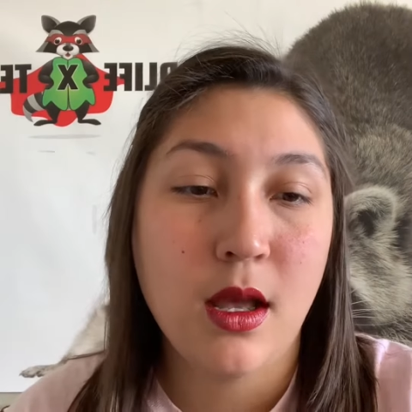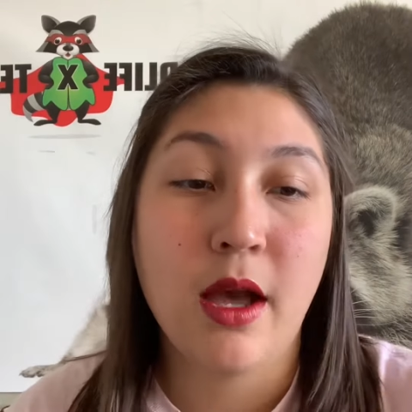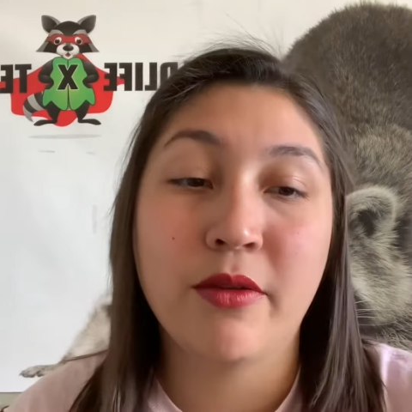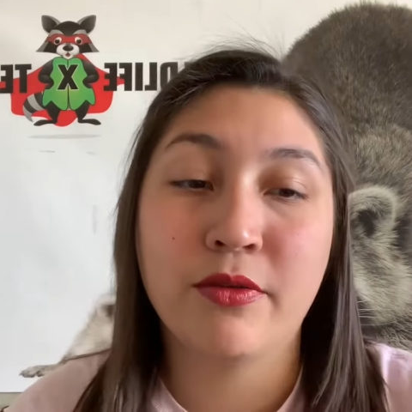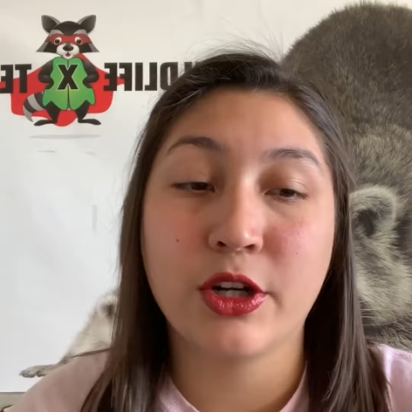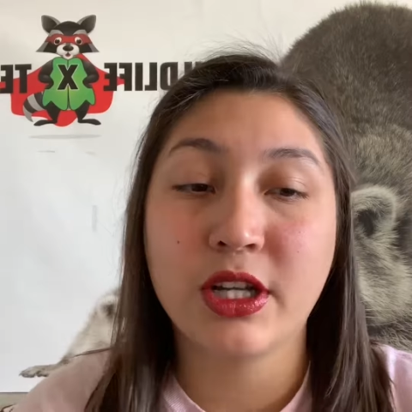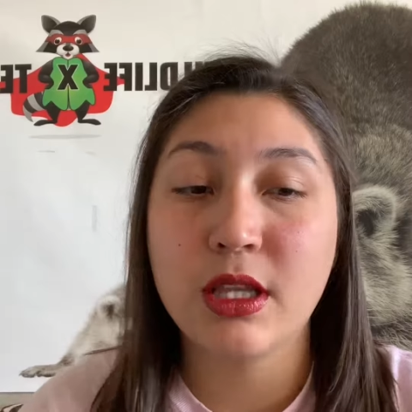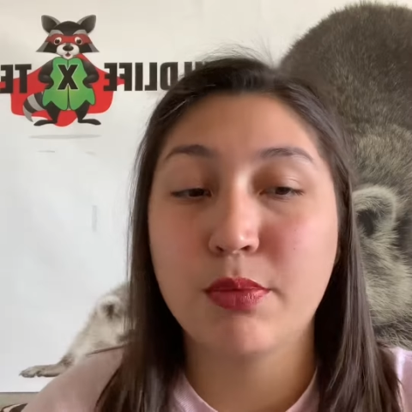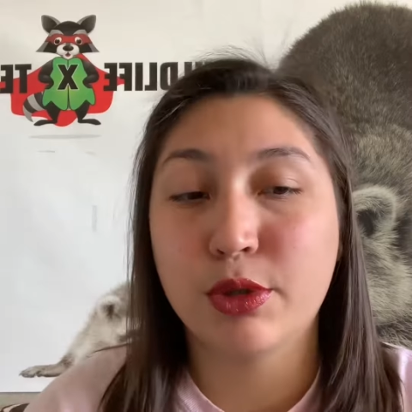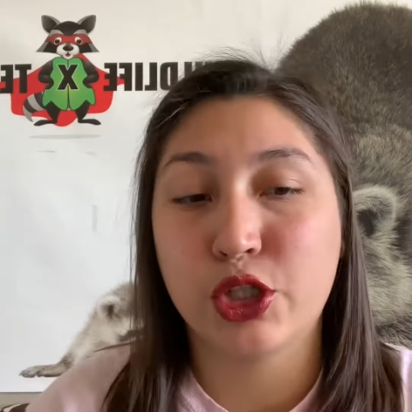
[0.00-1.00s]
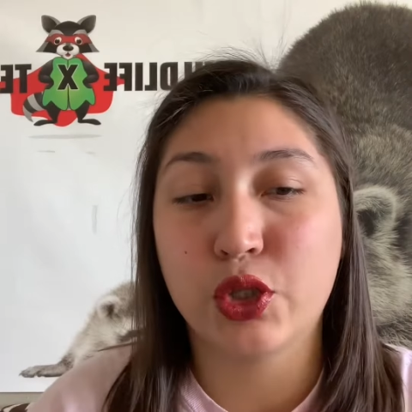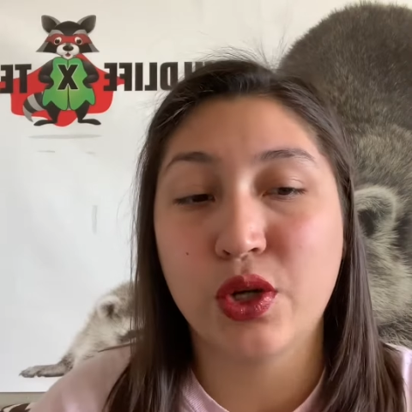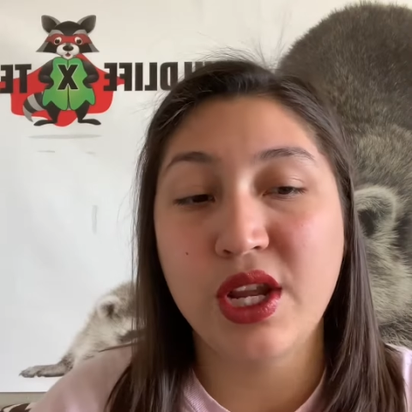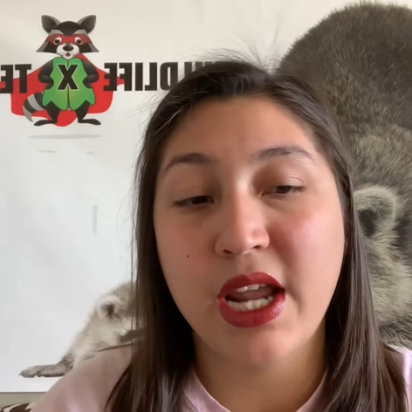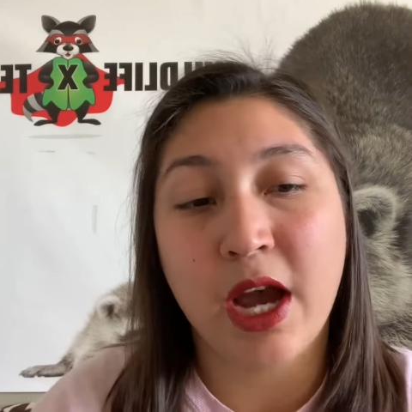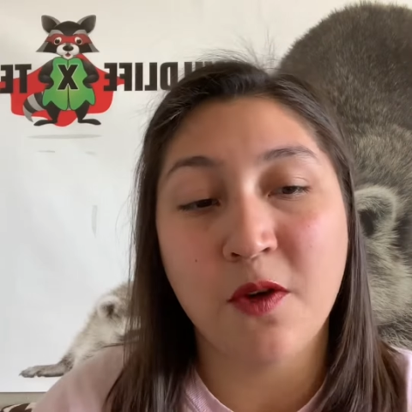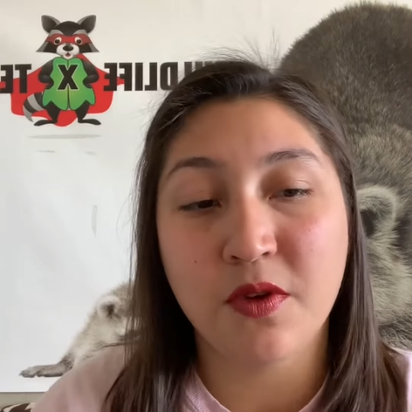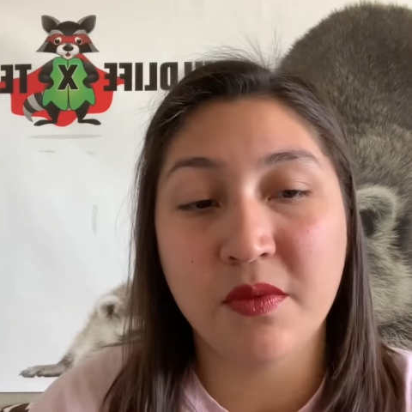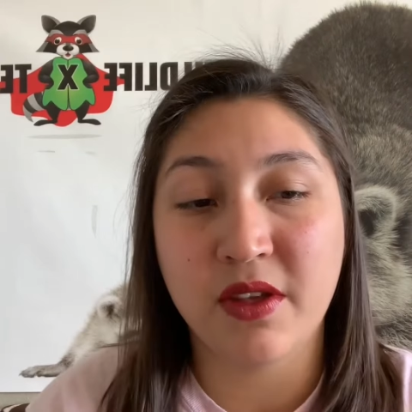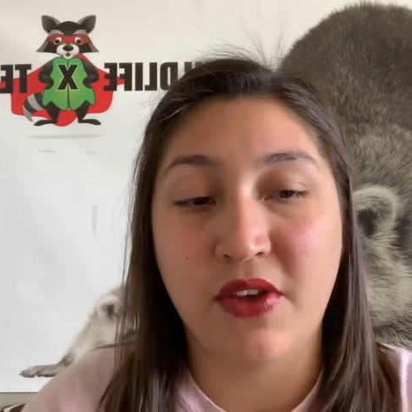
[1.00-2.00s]
Vertically protruding out
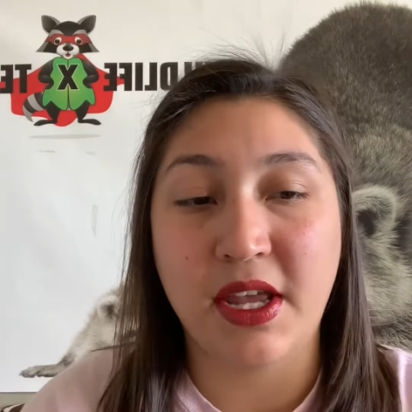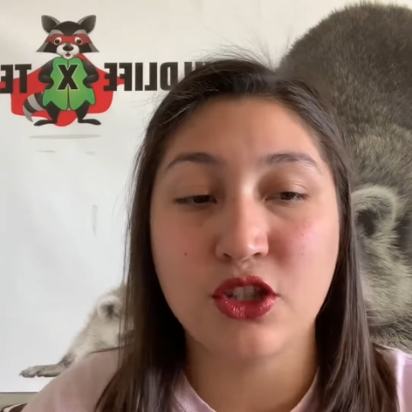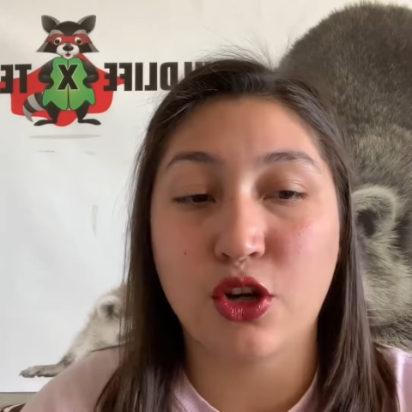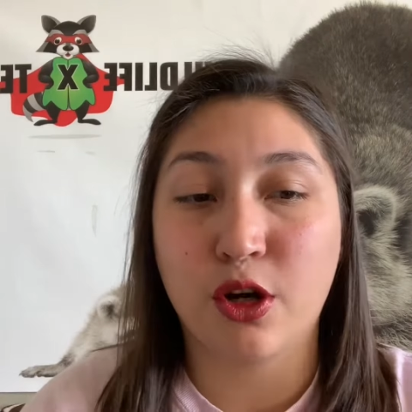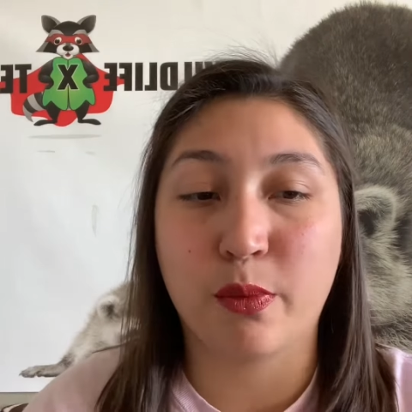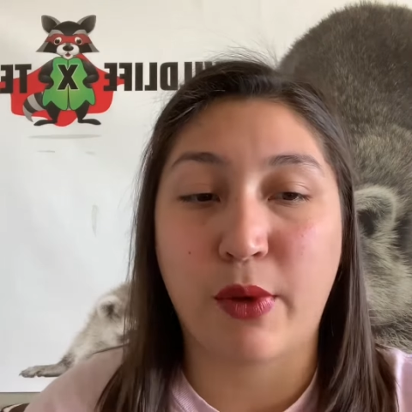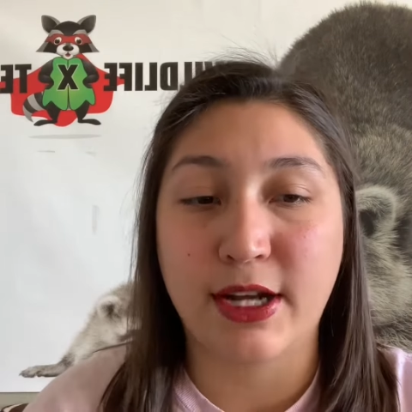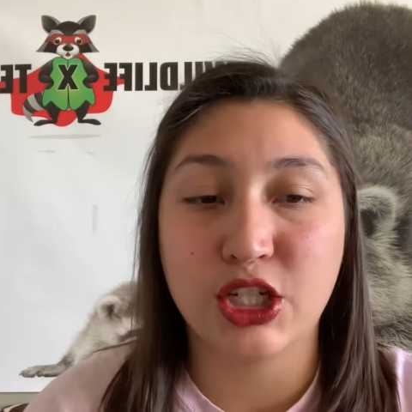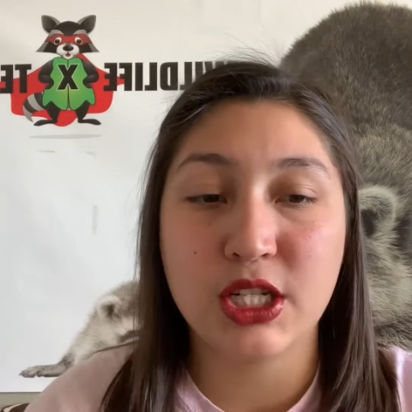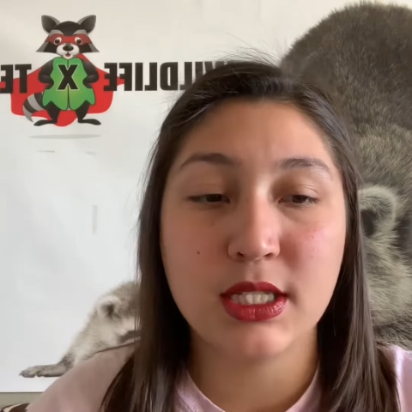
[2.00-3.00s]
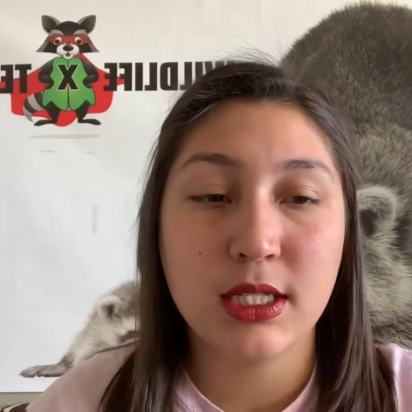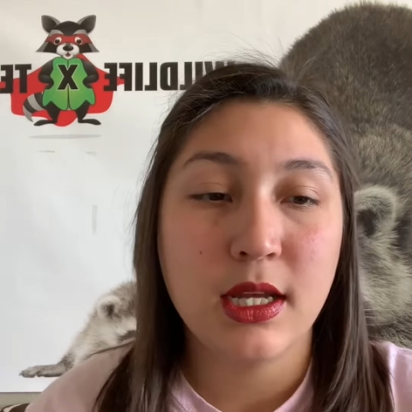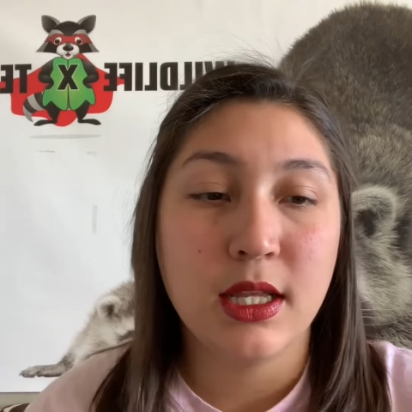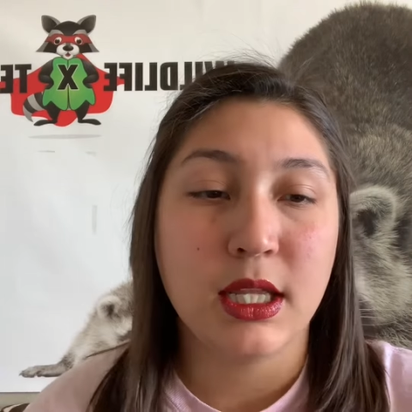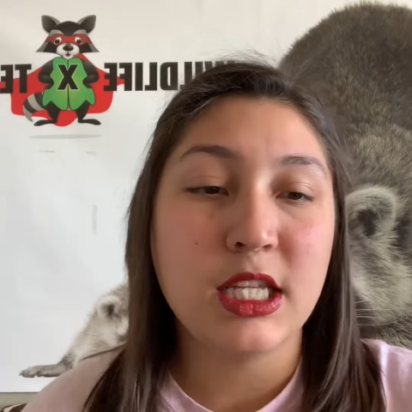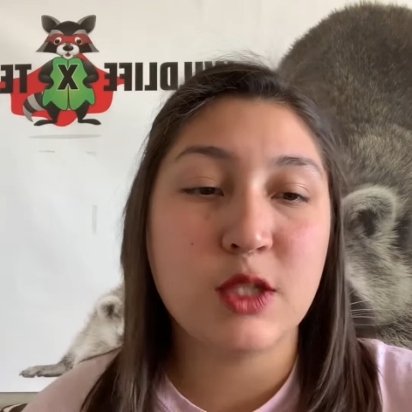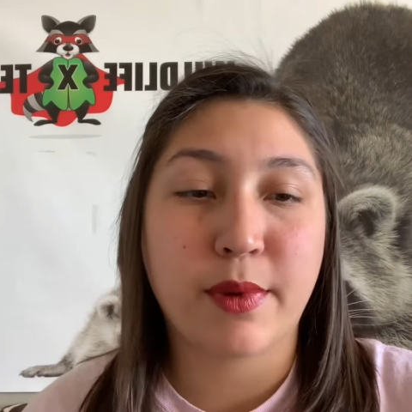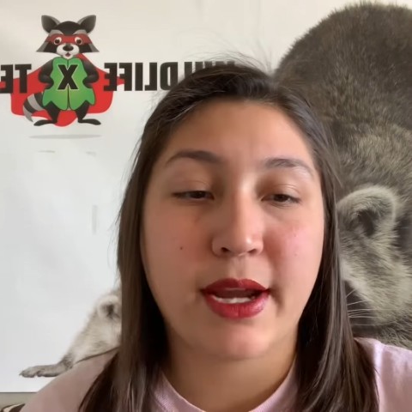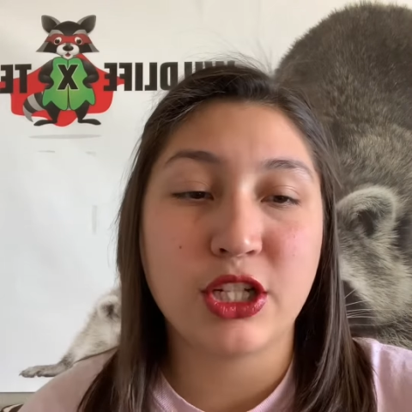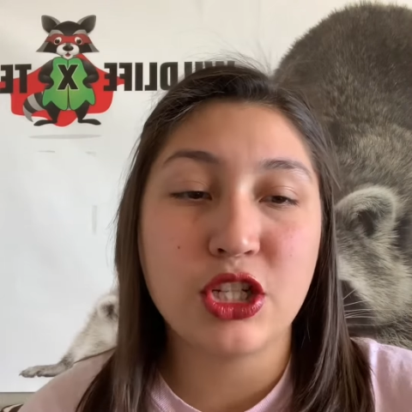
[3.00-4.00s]
from the veins are branches. These
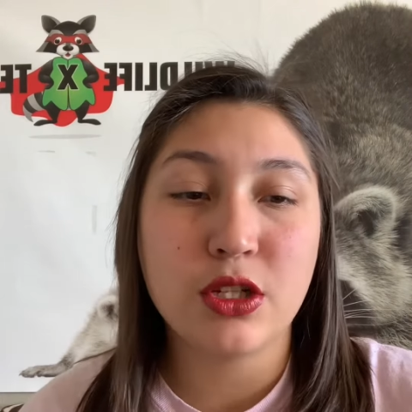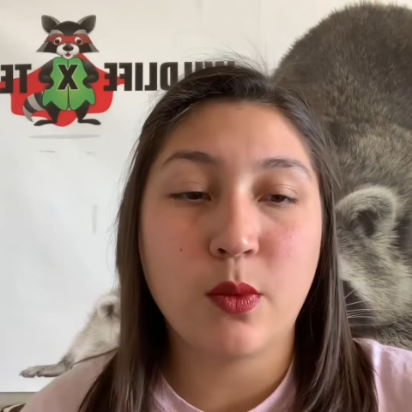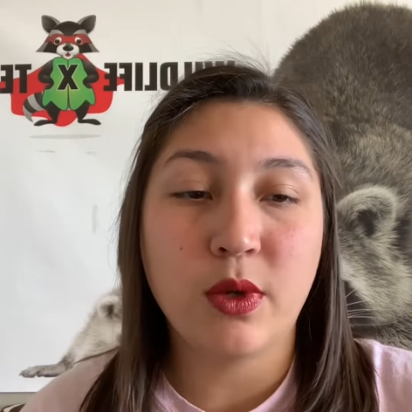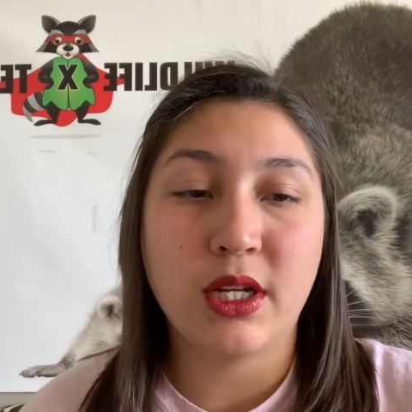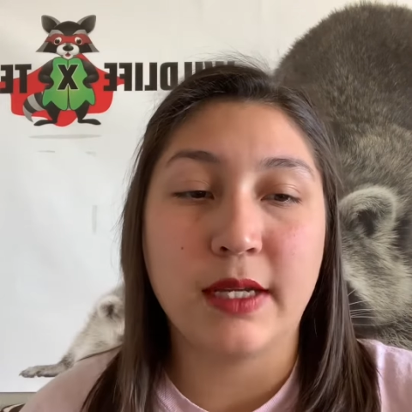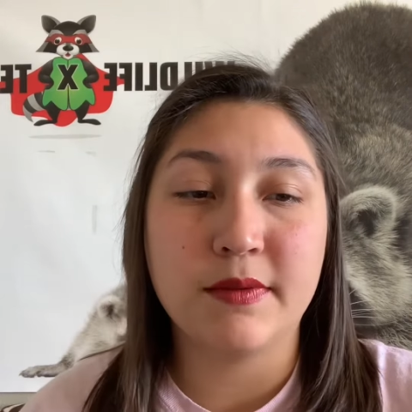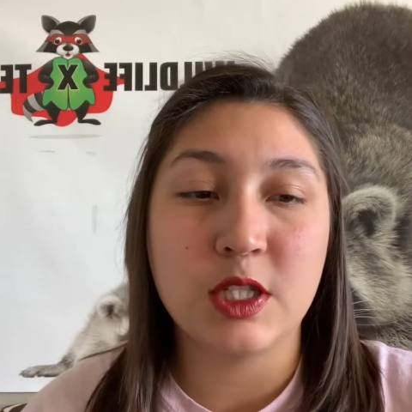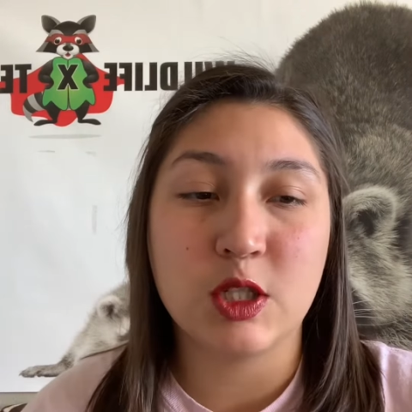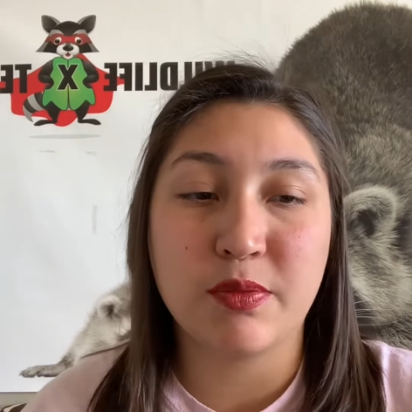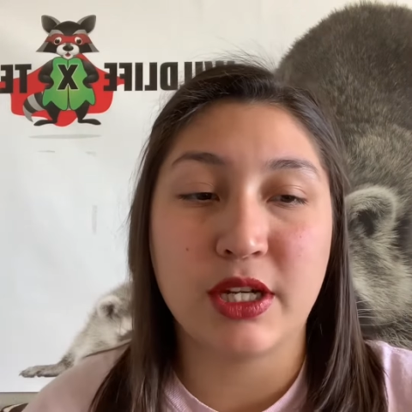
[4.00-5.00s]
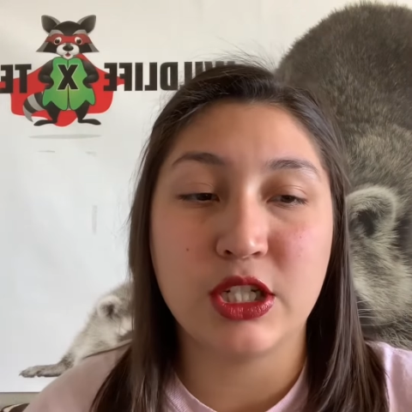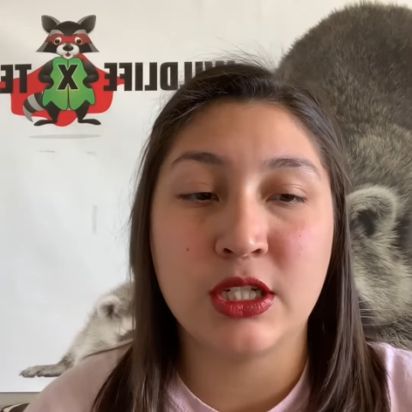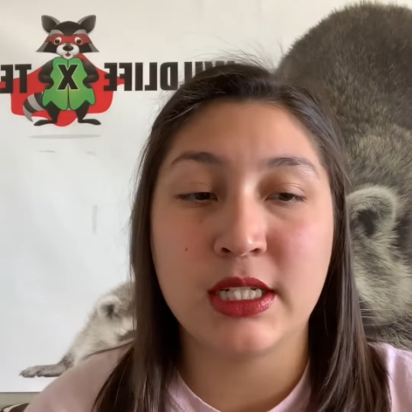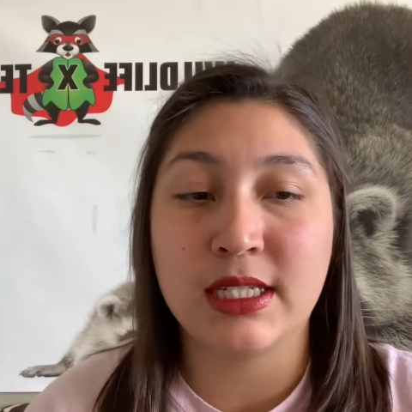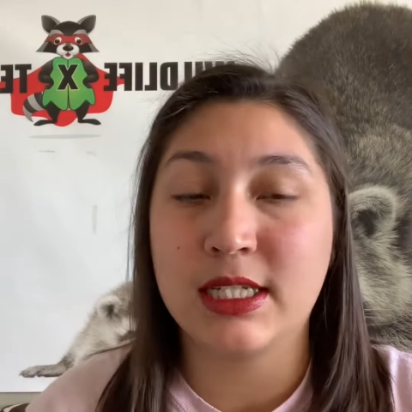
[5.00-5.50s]
branches are what gives the sponge its